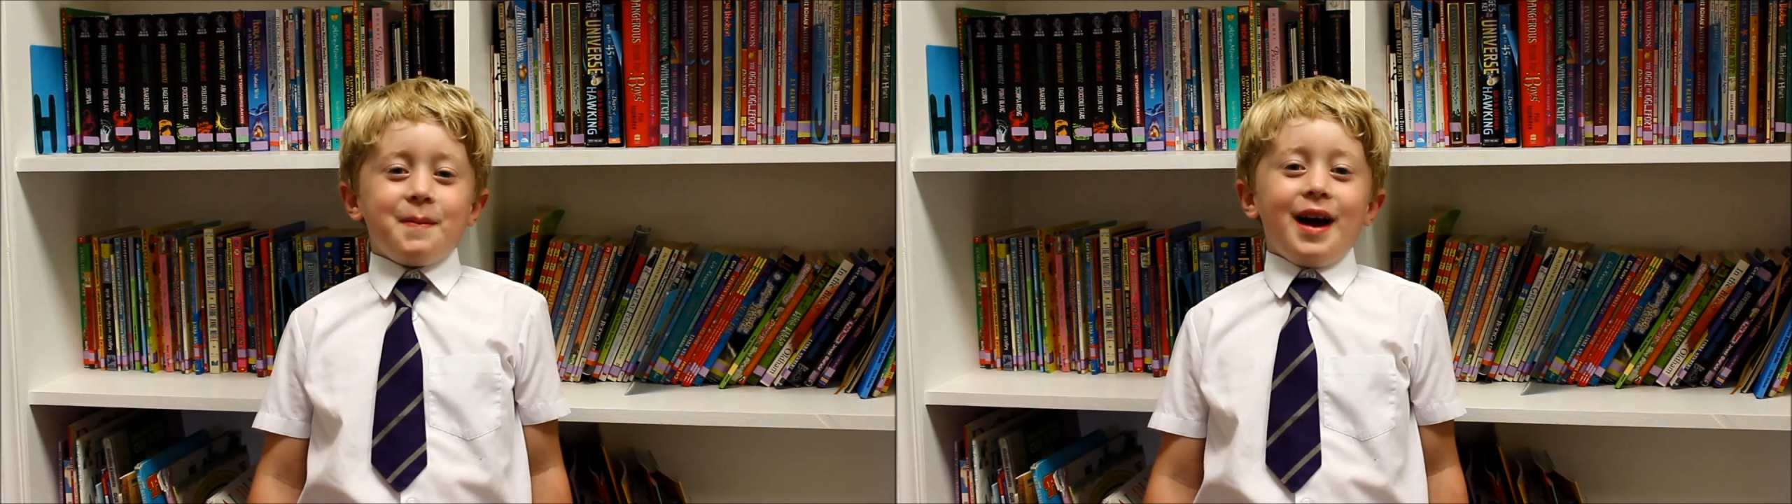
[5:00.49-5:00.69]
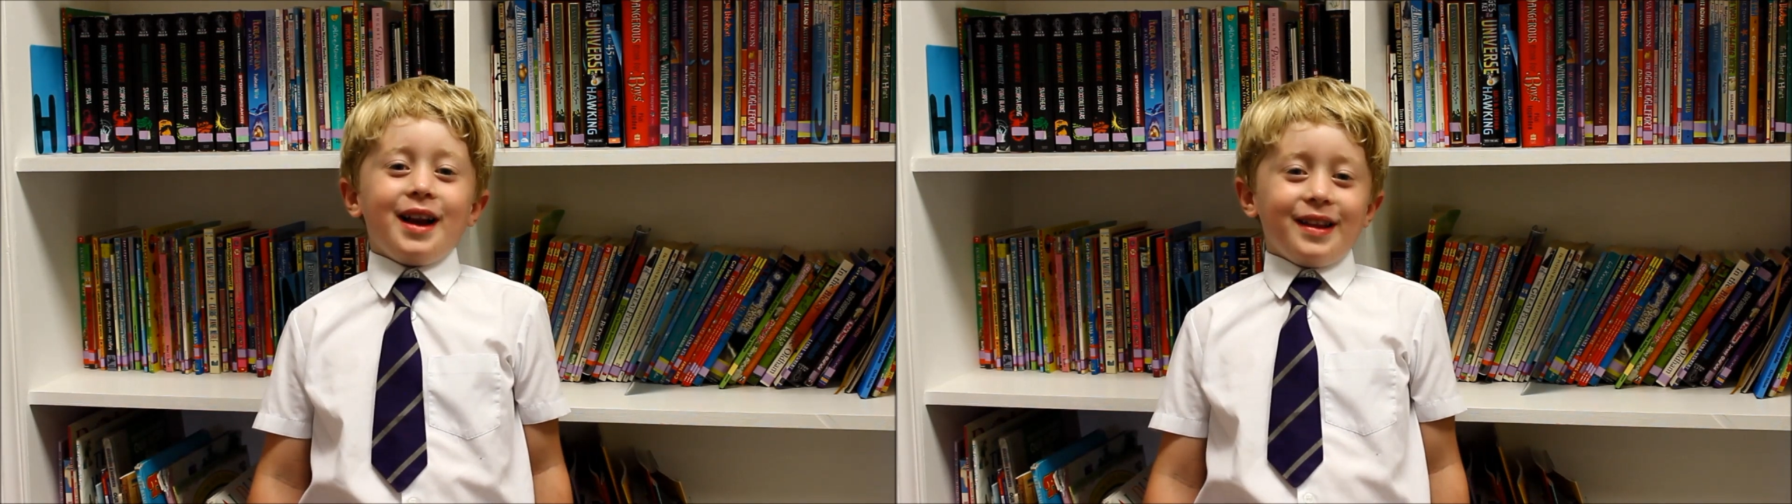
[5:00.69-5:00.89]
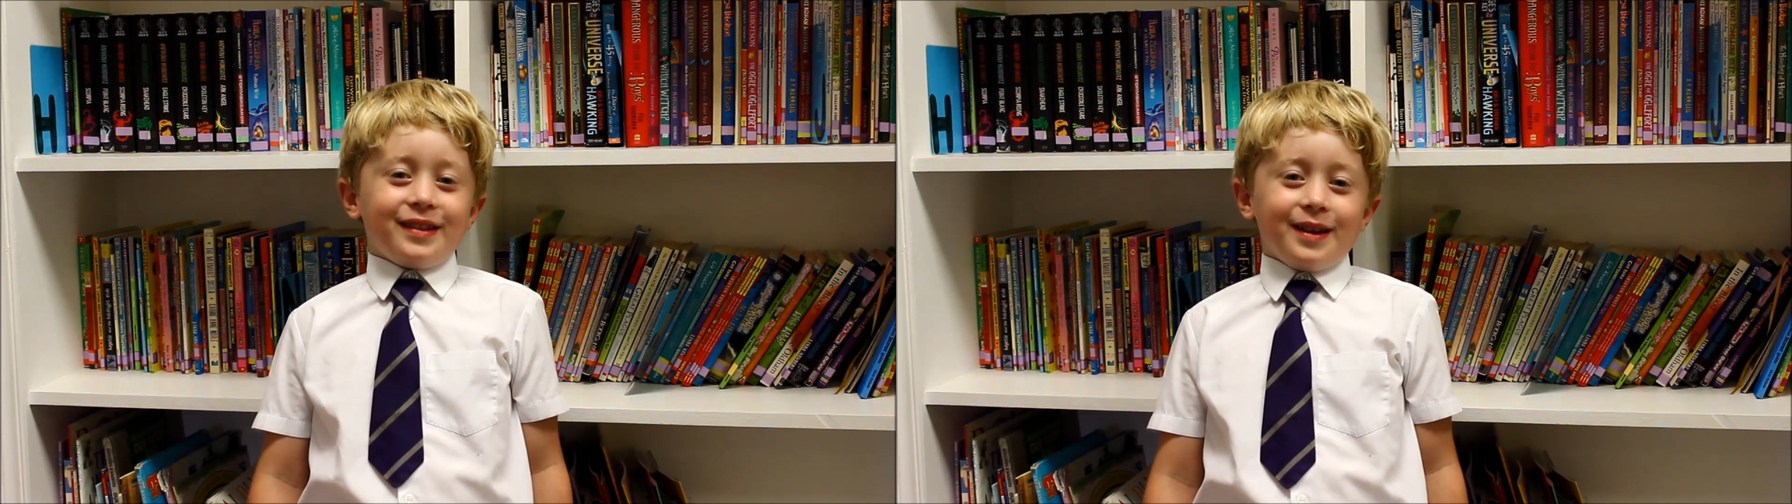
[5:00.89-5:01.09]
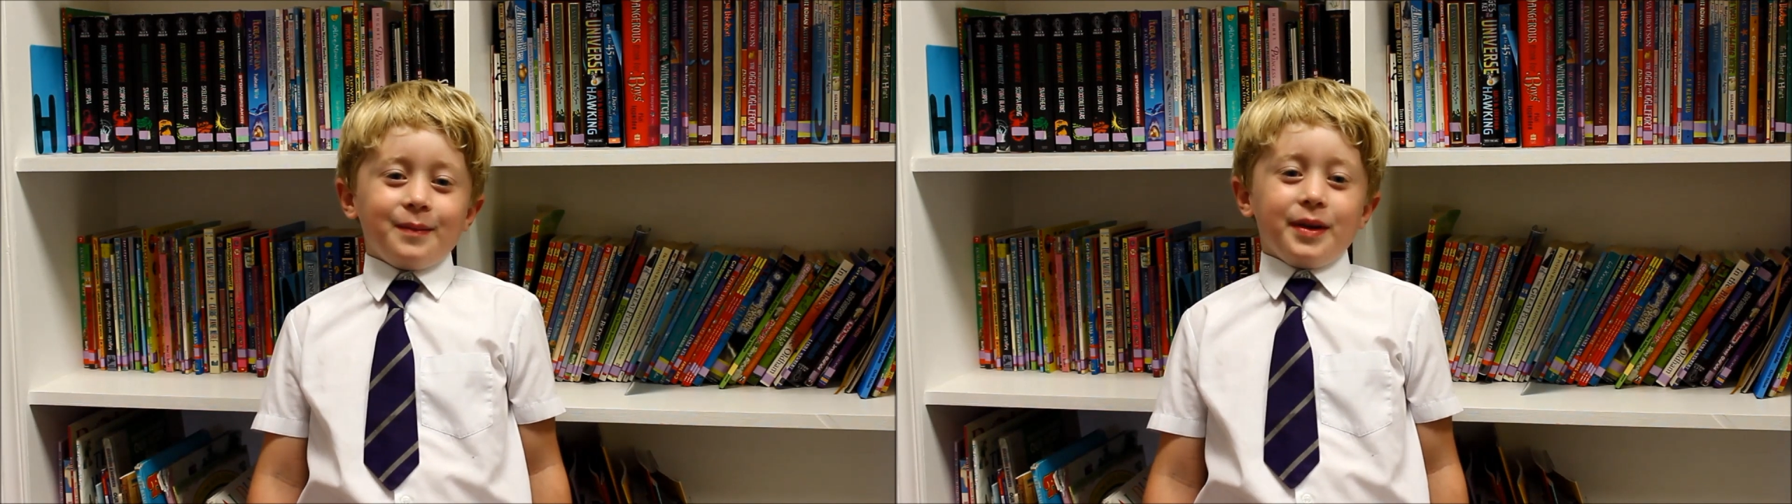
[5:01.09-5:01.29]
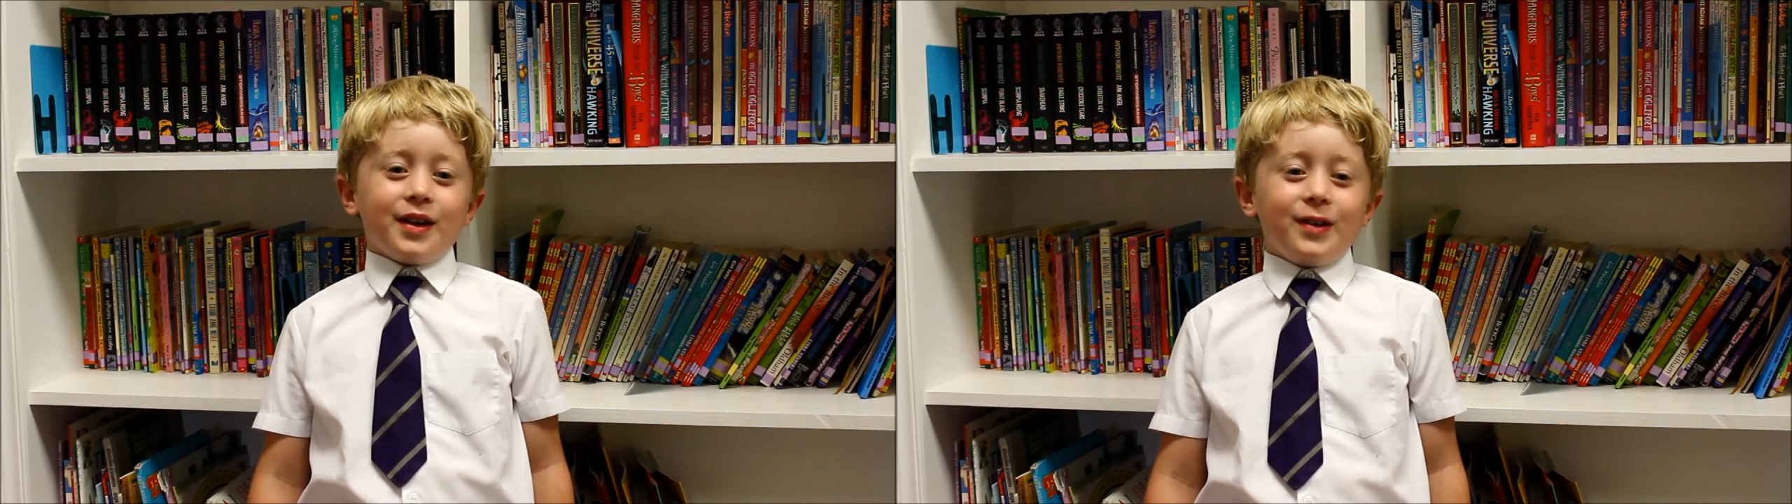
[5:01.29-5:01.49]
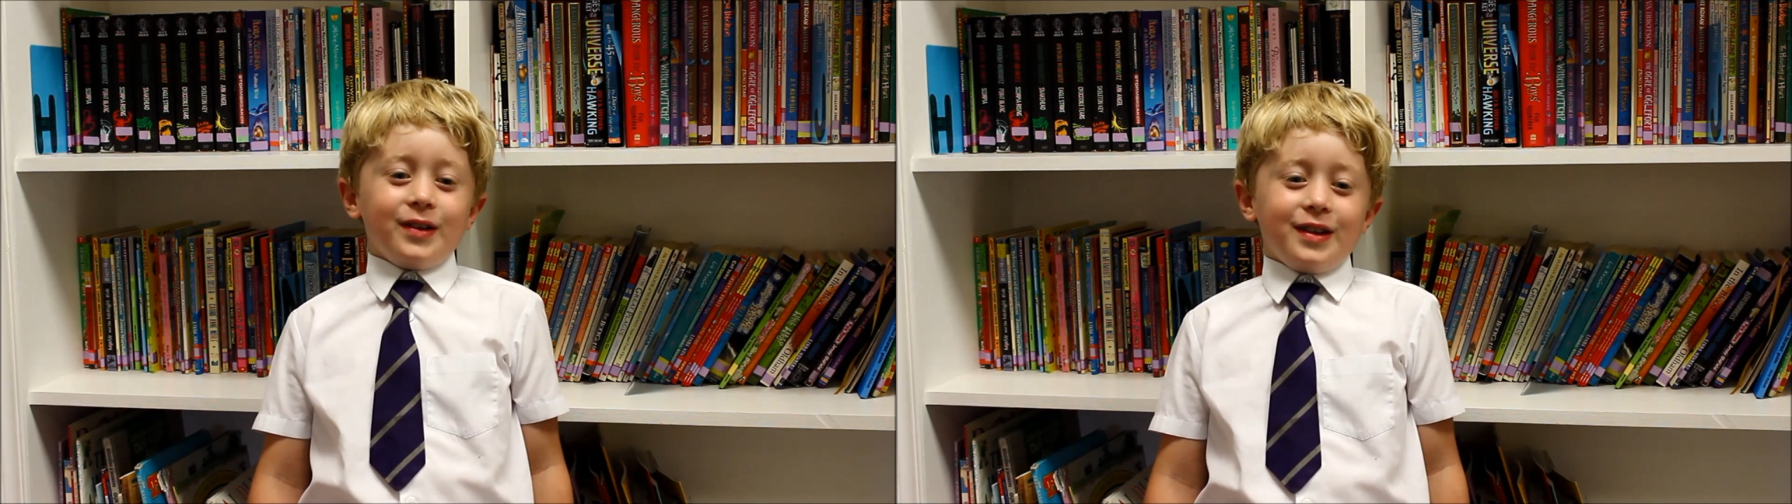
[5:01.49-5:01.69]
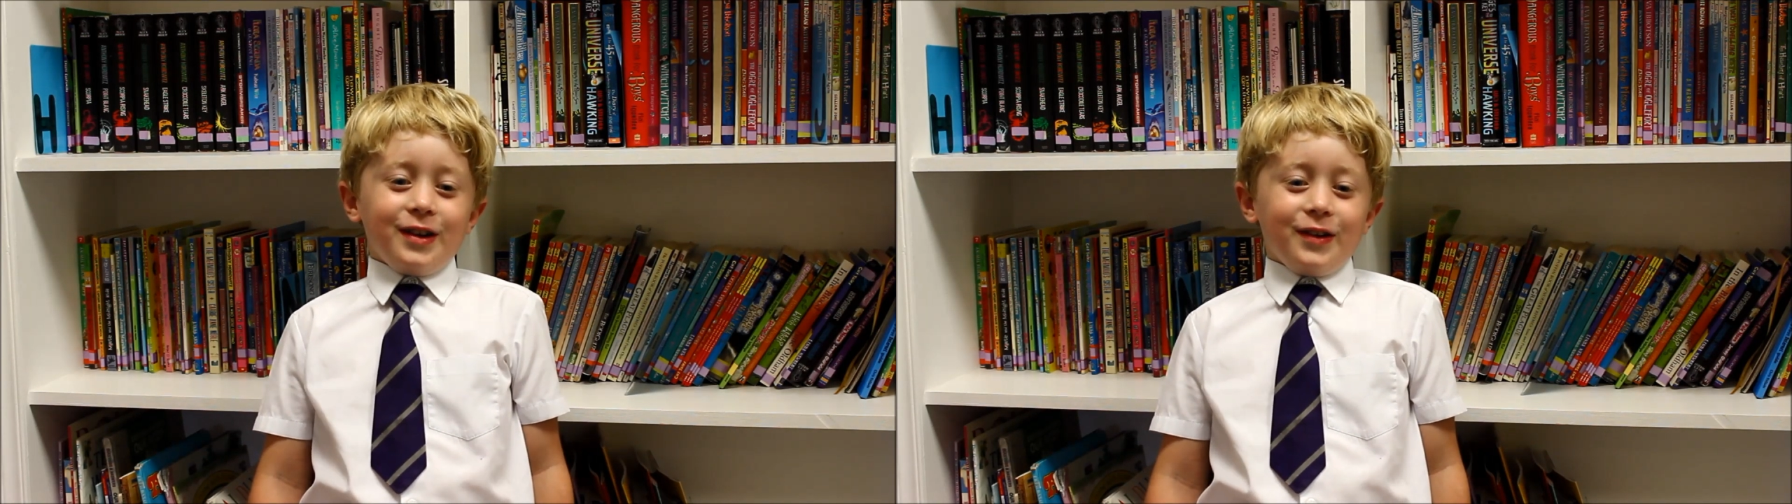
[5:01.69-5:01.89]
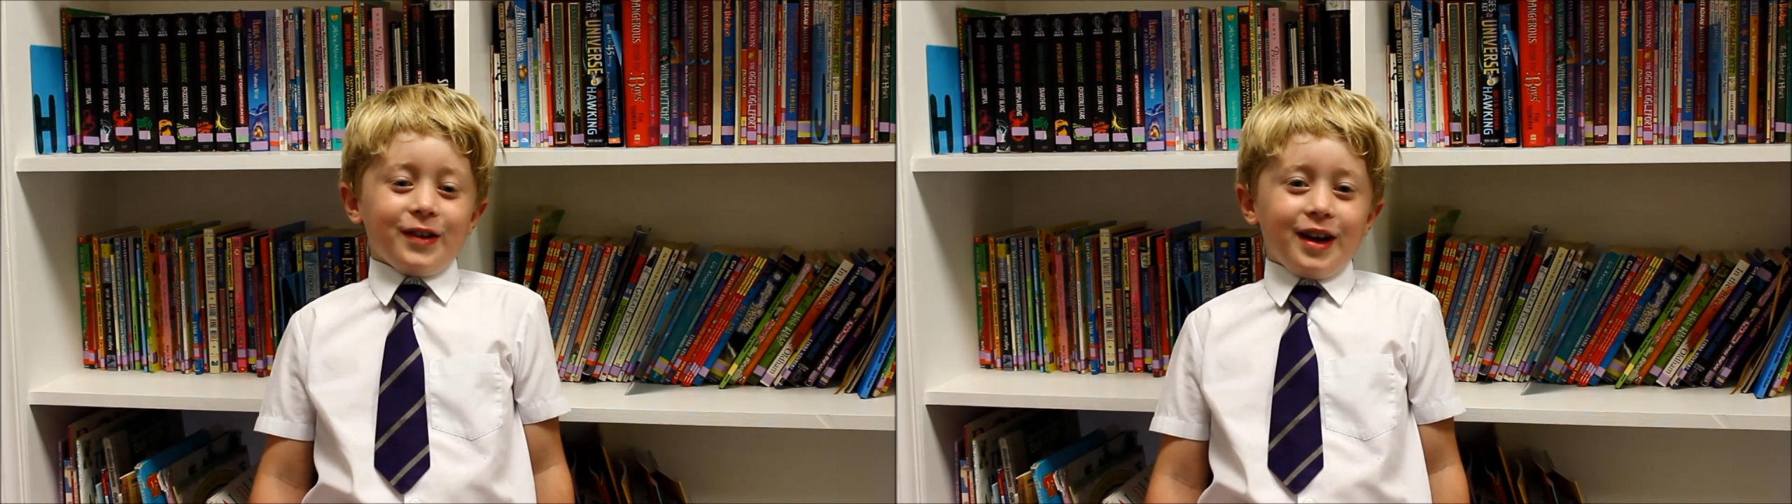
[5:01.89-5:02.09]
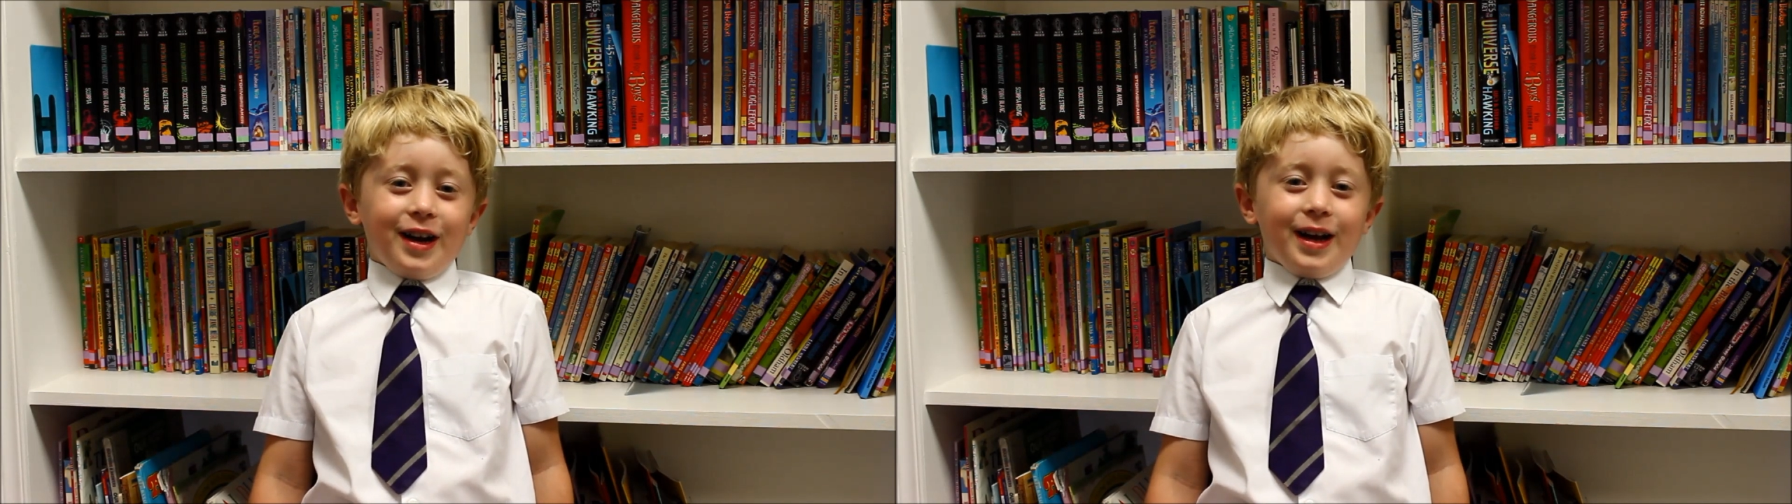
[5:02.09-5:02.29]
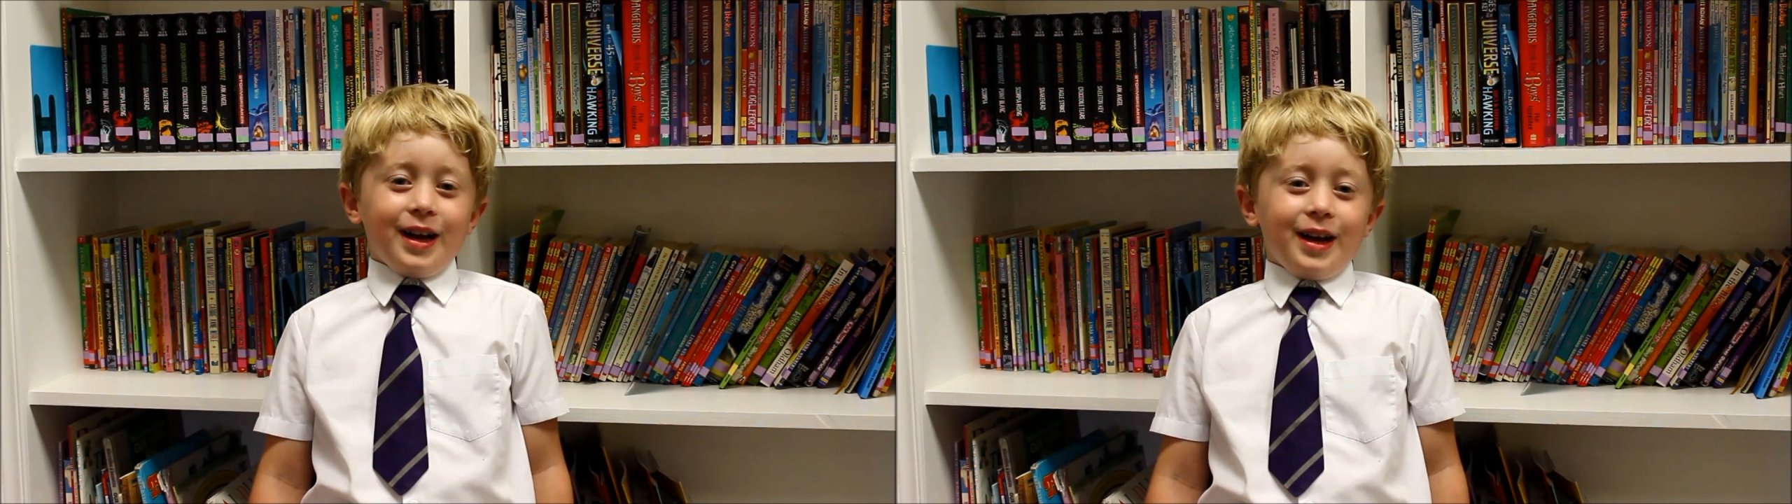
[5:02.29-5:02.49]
Palace and we got to look at